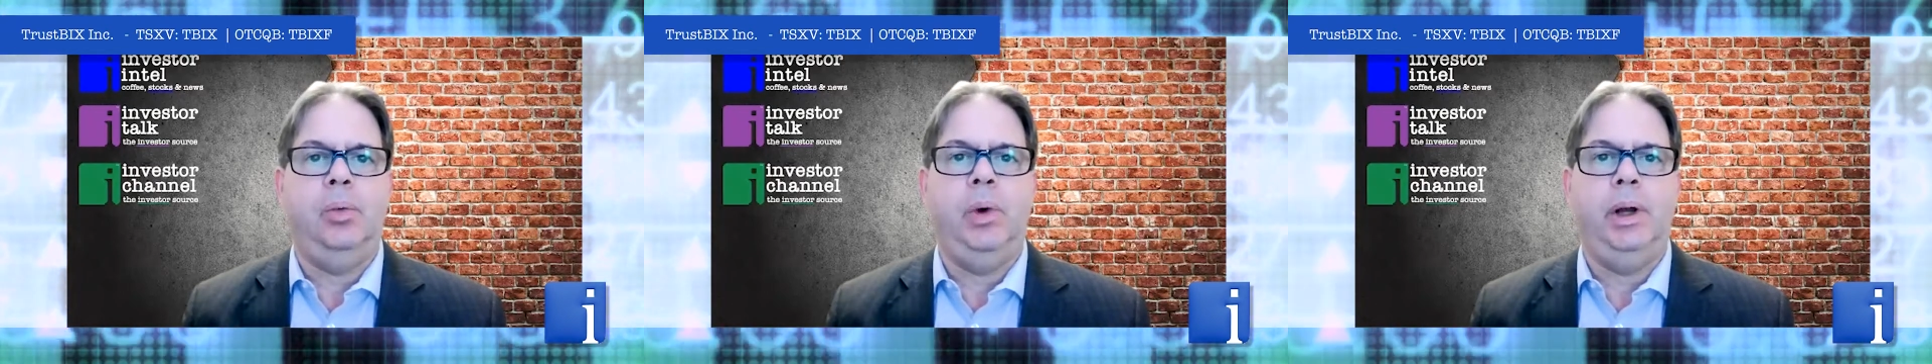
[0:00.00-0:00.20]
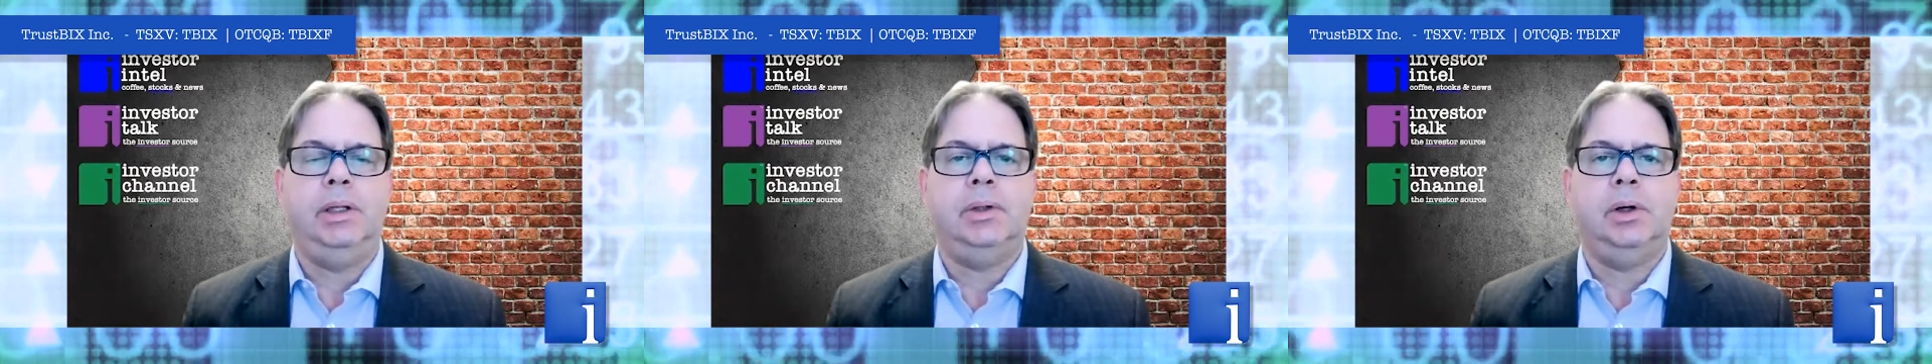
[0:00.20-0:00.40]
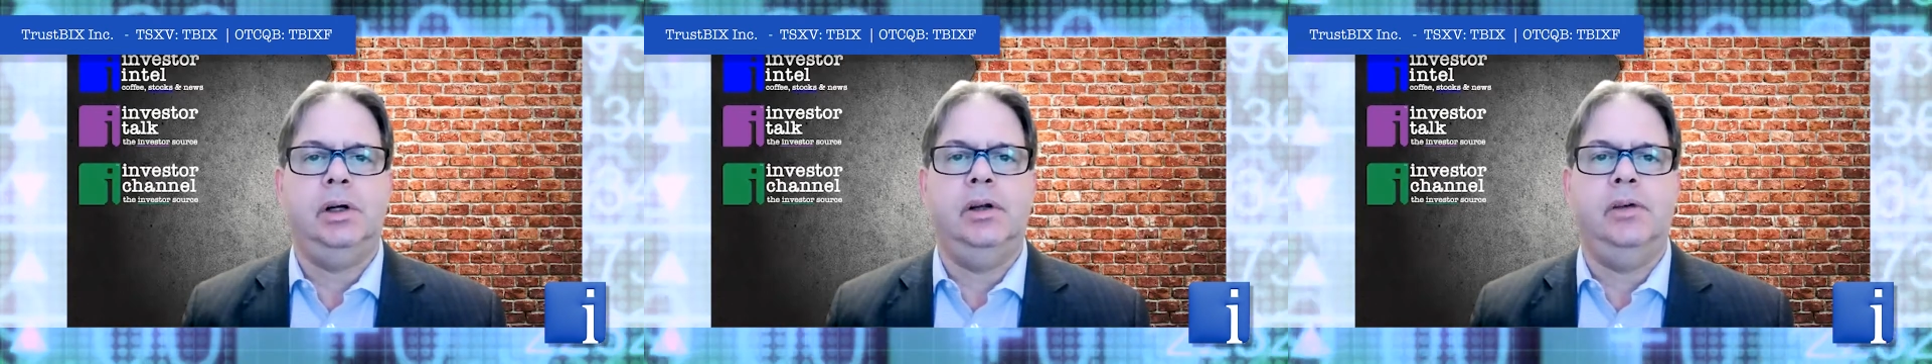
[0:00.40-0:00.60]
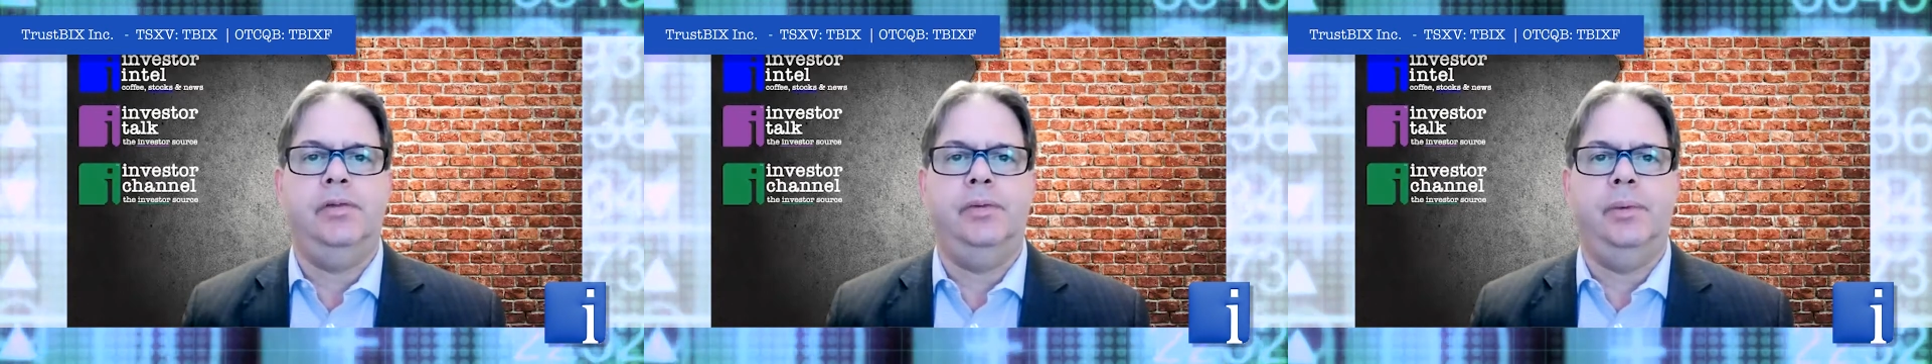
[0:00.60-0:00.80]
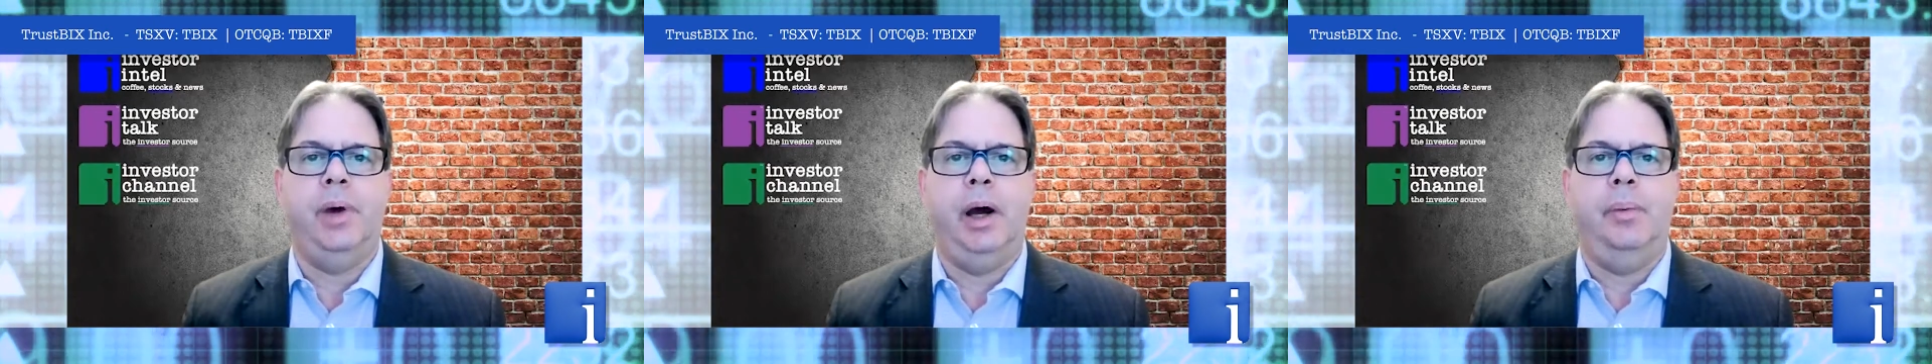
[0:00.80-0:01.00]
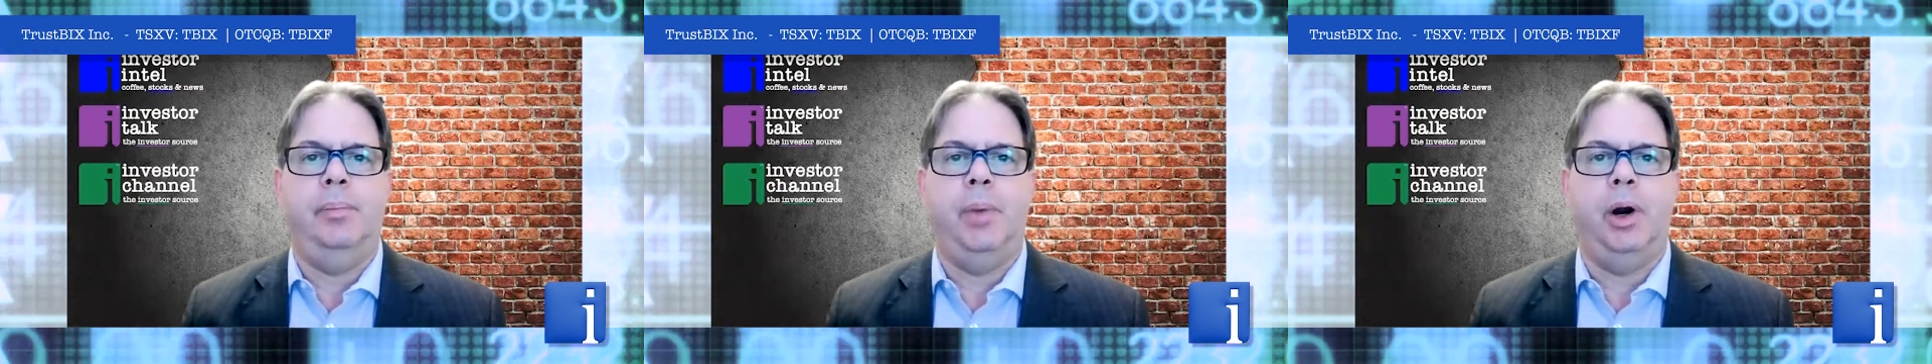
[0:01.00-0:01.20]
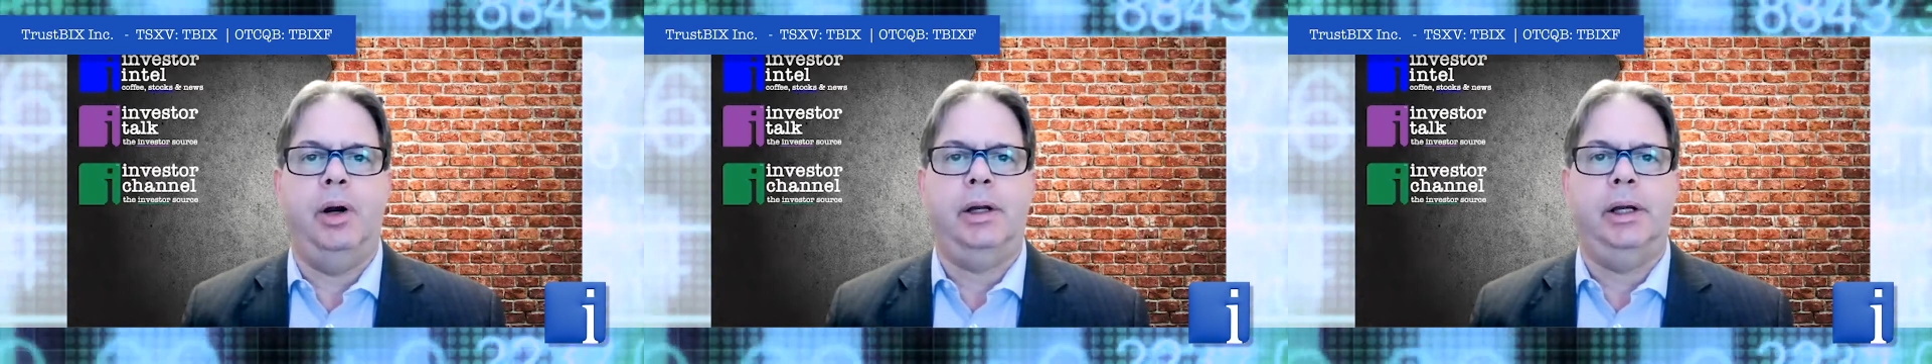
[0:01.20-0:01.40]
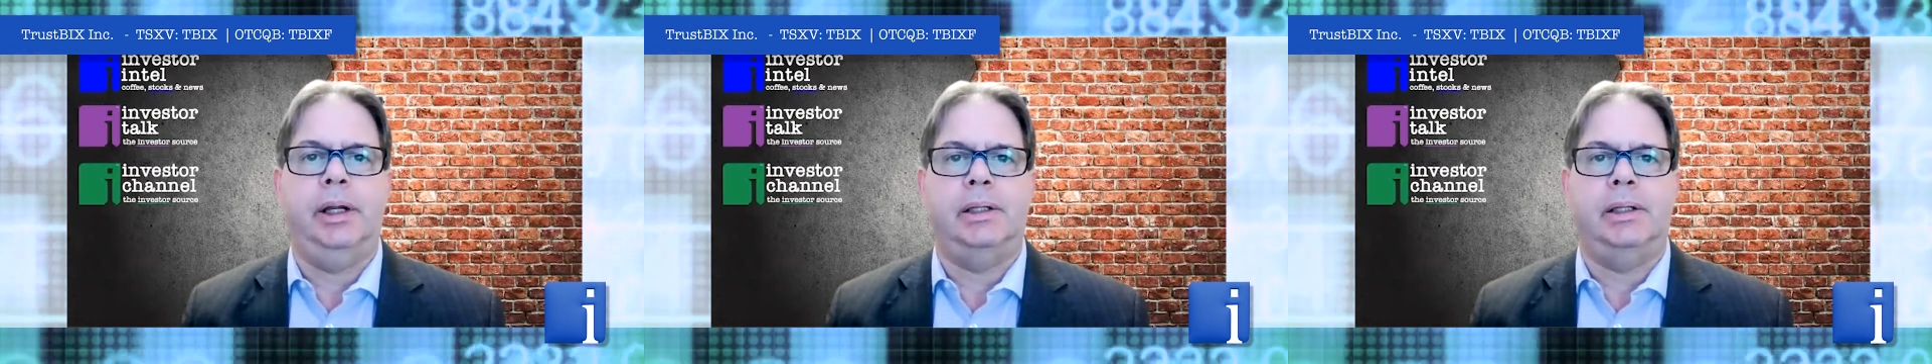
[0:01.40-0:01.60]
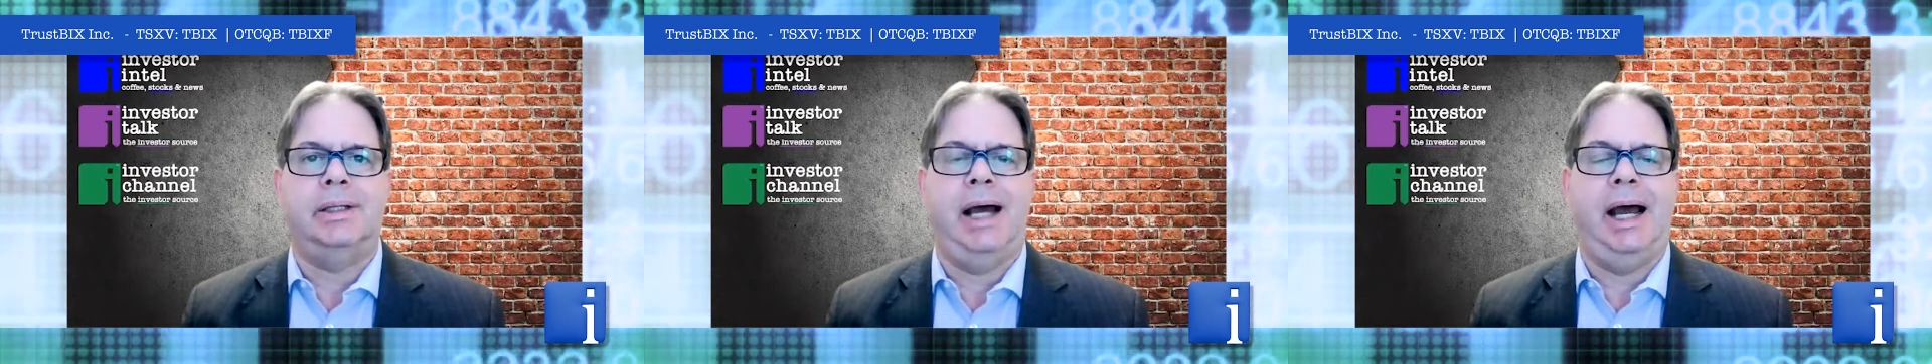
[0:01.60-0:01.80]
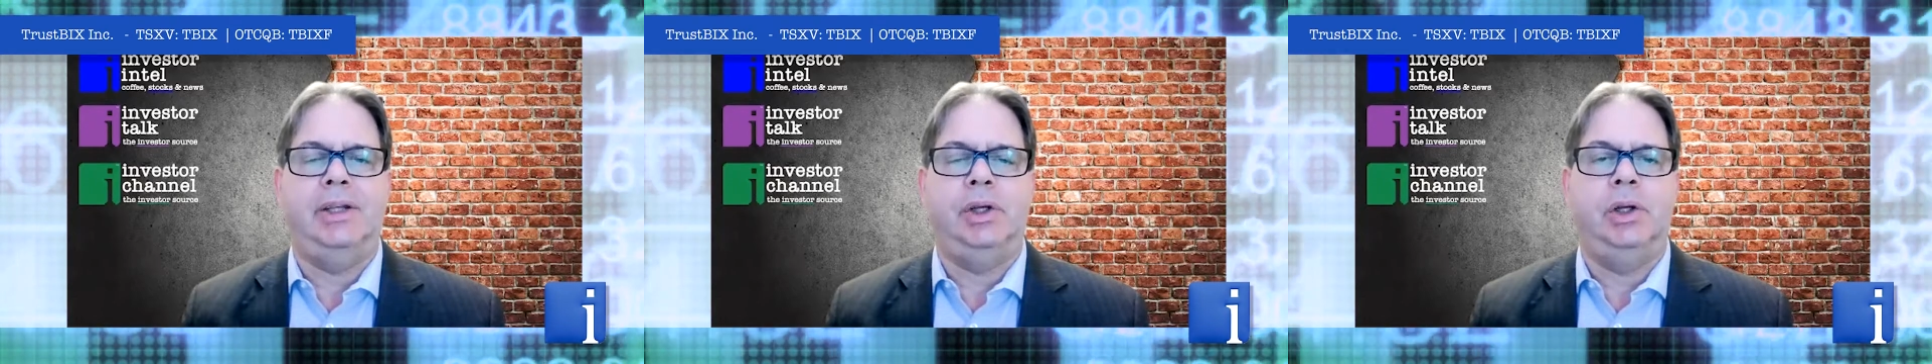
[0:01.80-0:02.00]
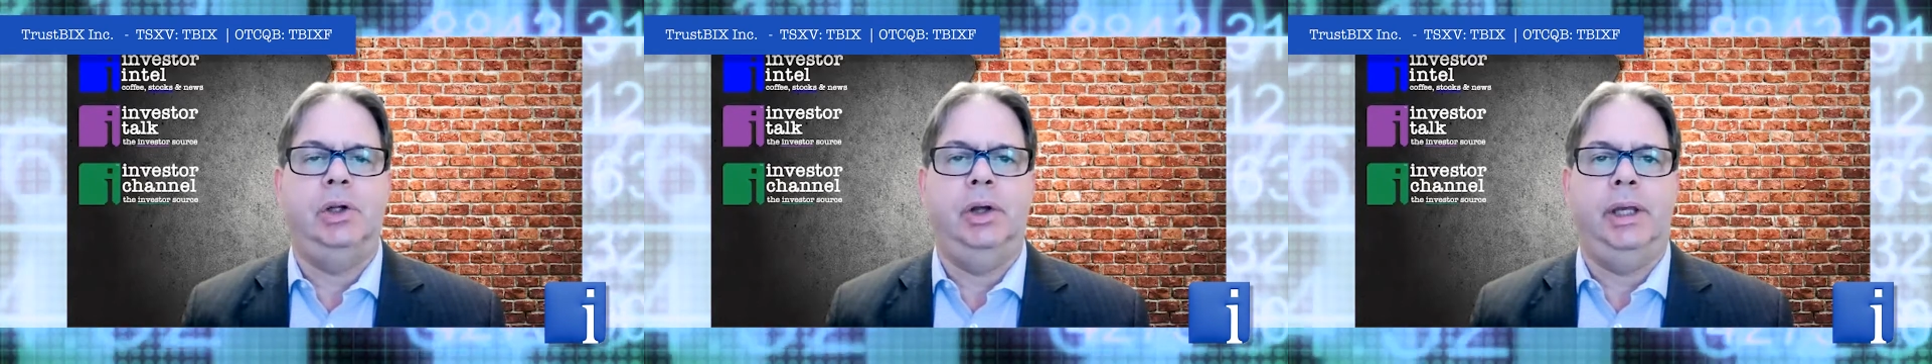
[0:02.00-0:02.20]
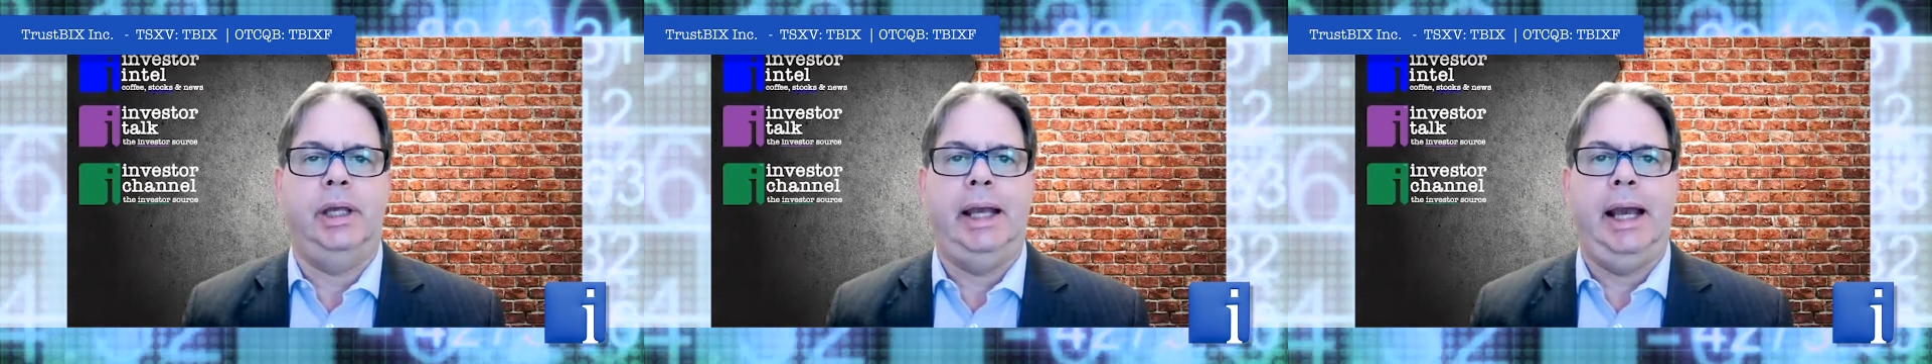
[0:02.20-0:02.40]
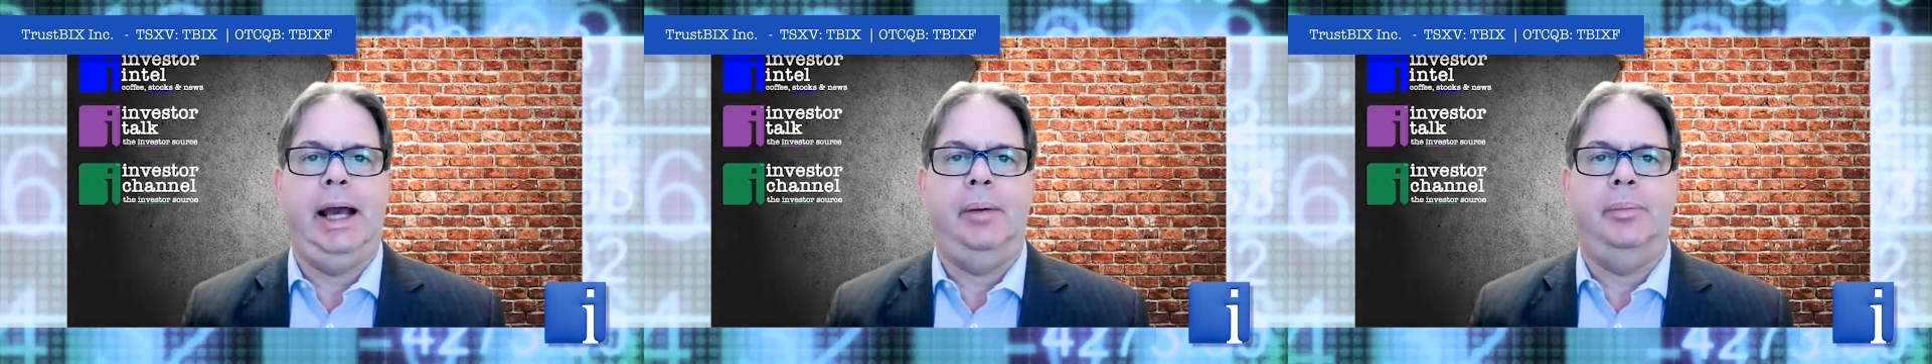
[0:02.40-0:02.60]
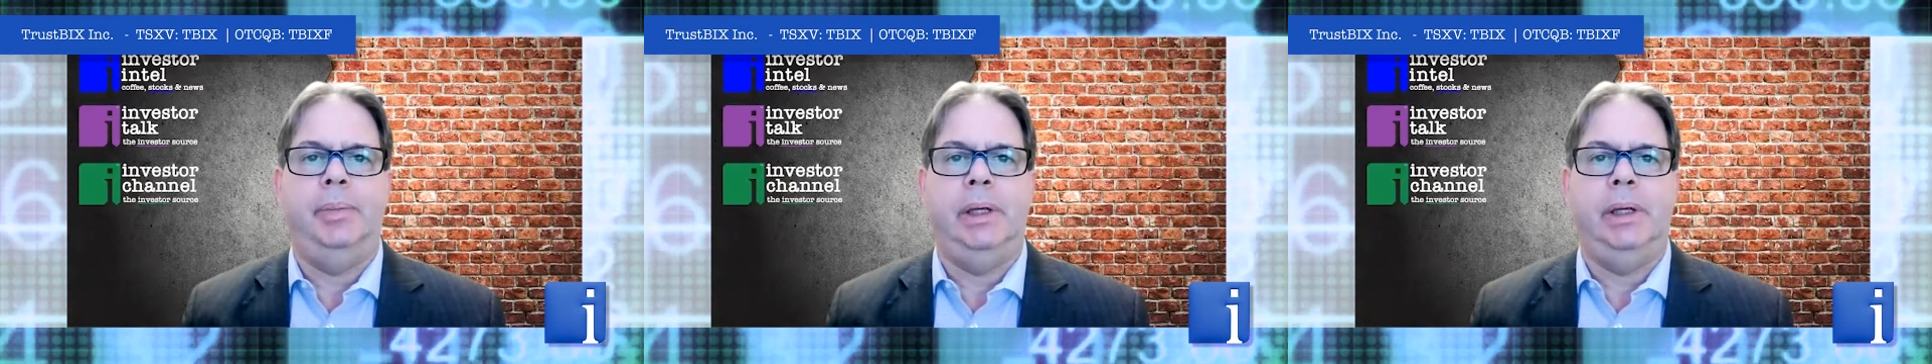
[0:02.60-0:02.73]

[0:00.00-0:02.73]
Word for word: What sort of uh, market size are you looking at,